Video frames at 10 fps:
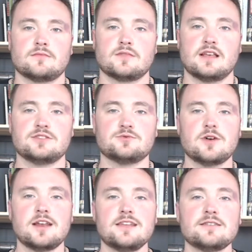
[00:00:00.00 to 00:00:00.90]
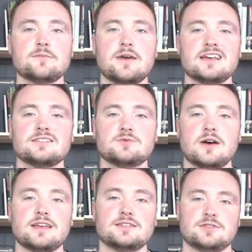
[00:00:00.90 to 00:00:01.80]
Is running the best
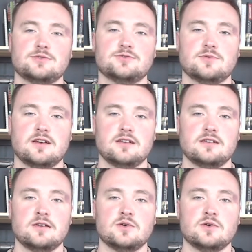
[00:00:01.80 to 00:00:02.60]
way to lose weight?